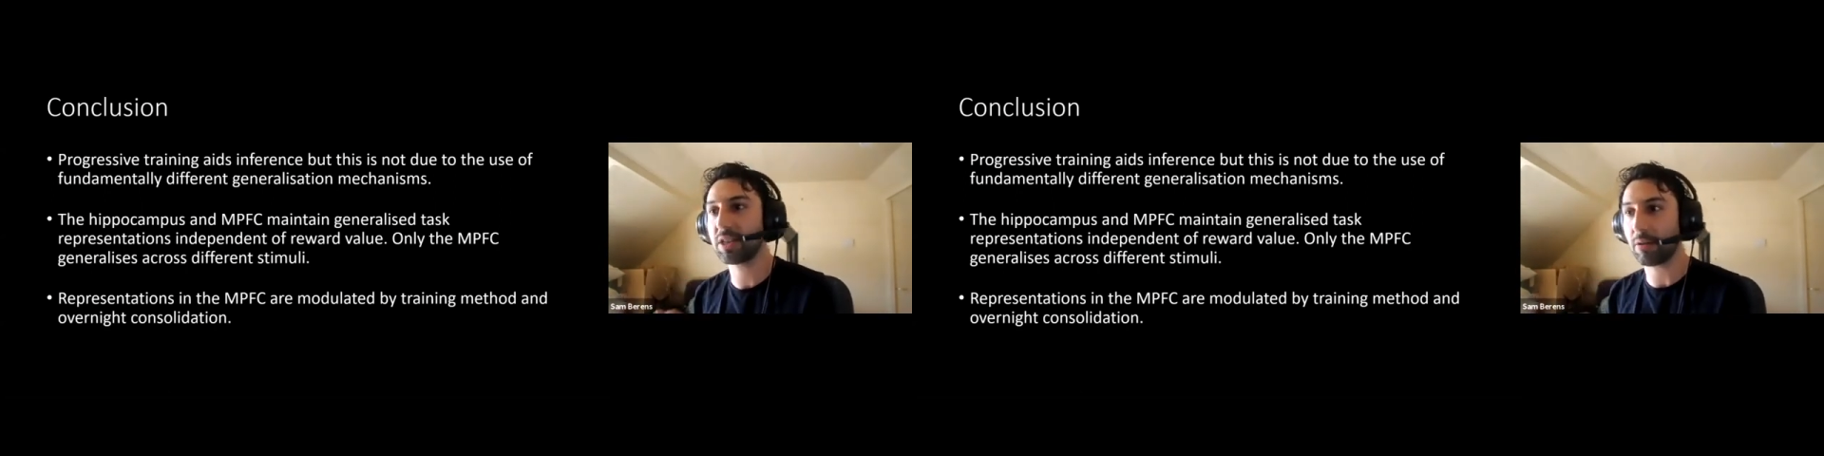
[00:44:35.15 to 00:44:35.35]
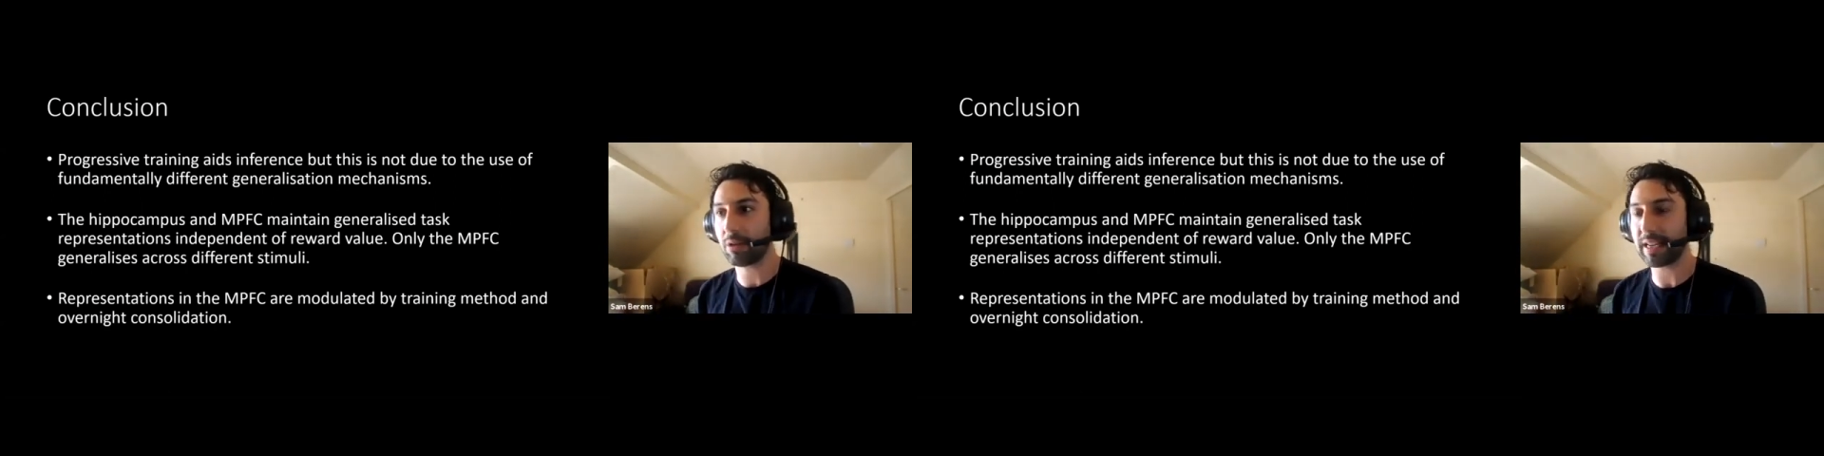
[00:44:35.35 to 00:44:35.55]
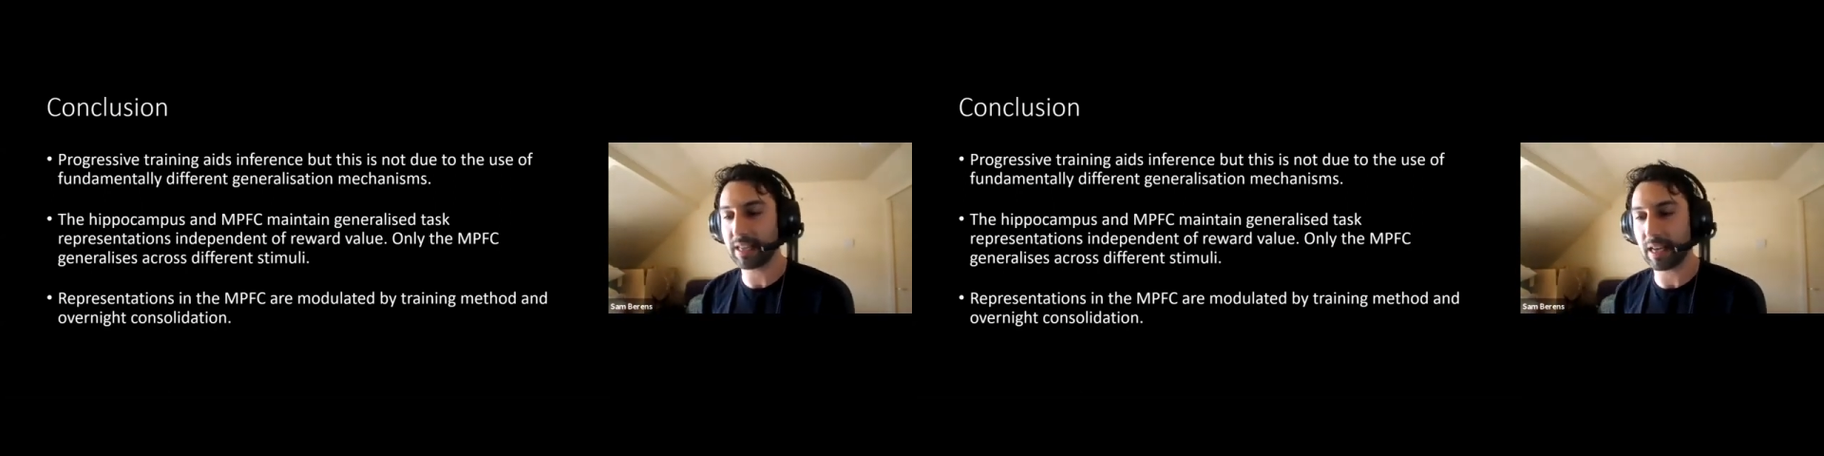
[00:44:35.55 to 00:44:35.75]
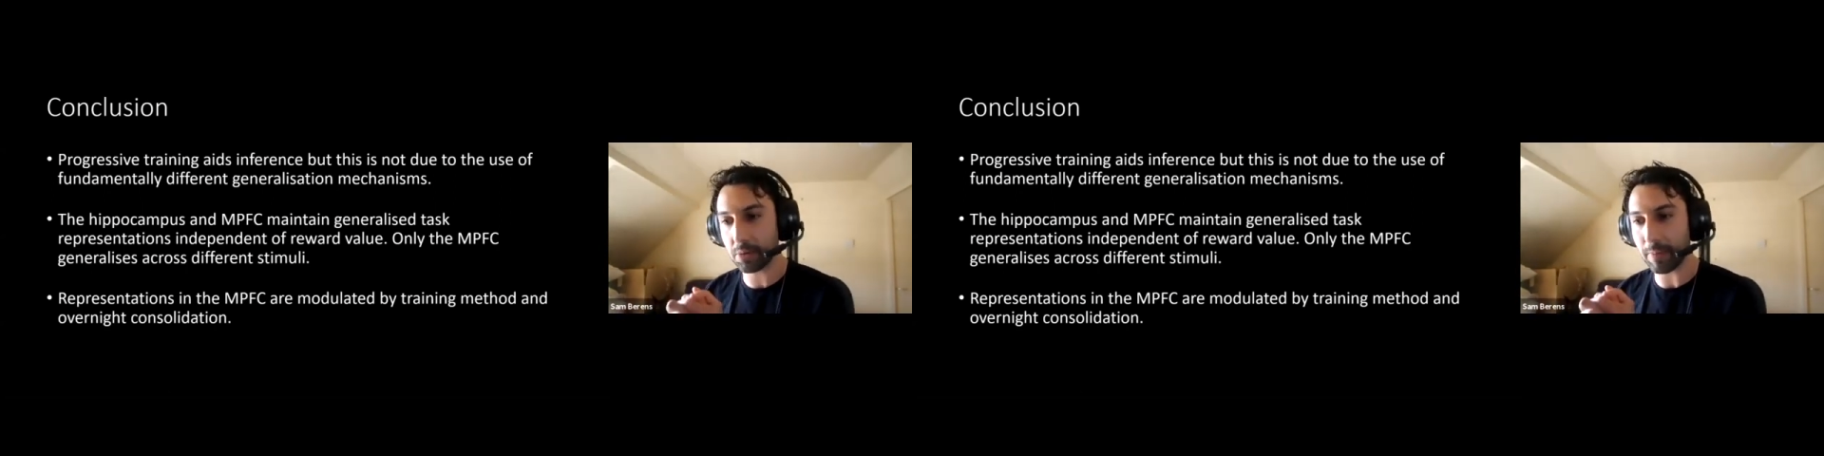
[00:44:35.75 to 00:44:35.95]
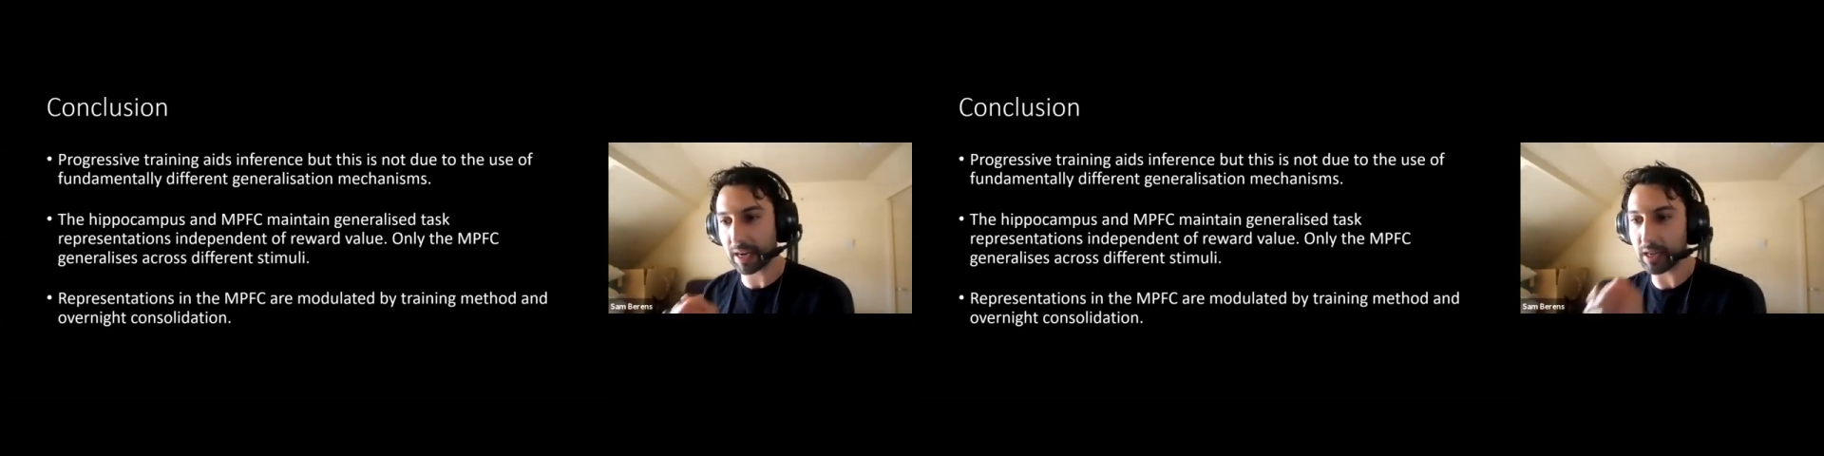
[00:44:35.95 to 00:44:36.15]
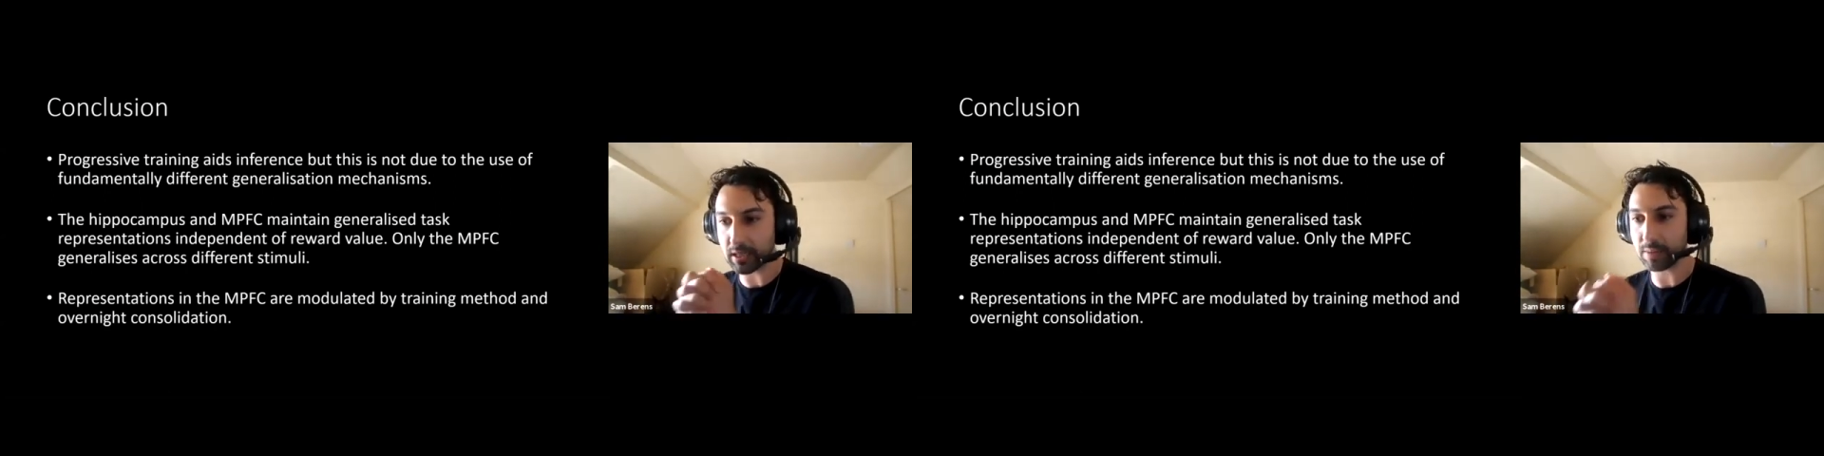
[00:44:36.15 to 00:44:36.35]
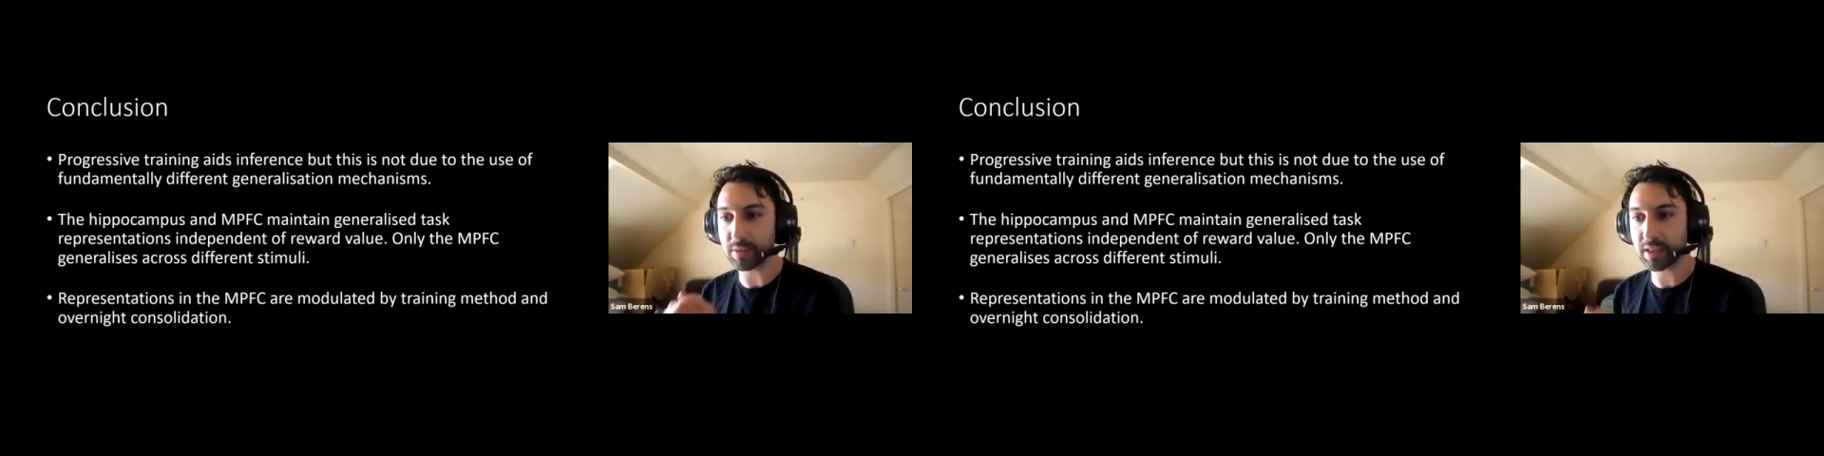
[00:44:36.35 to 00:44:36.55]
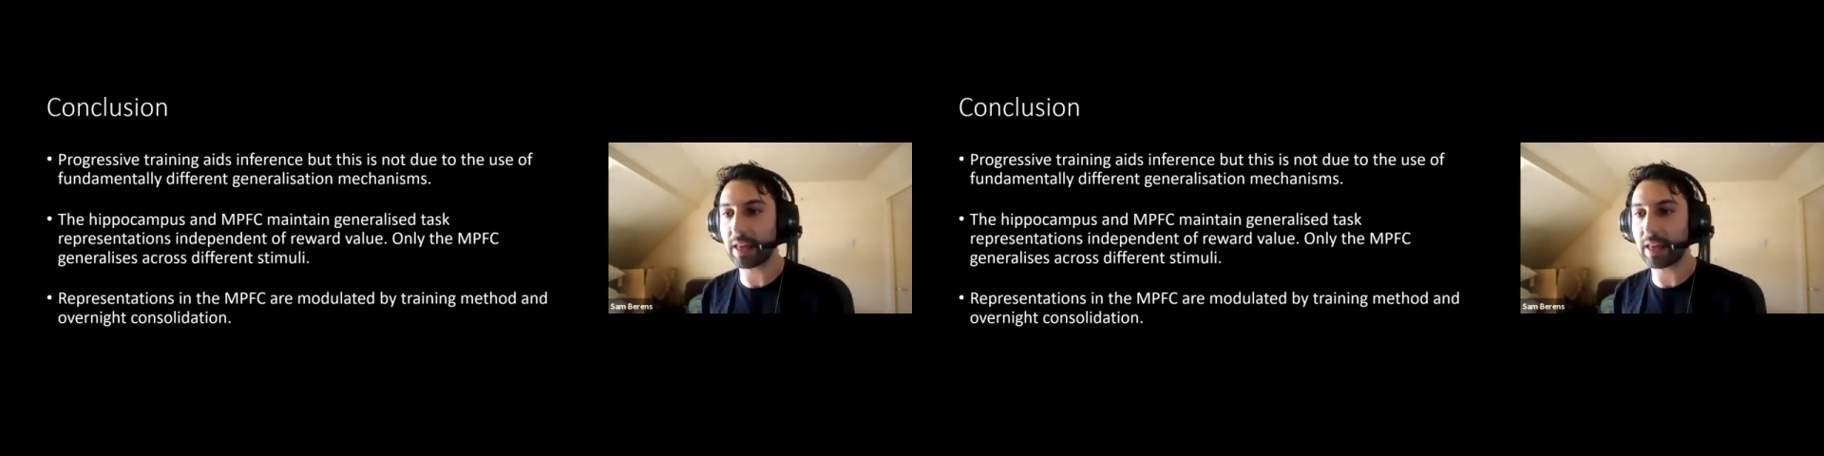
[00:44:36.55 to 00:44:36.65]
generalization mechanisms.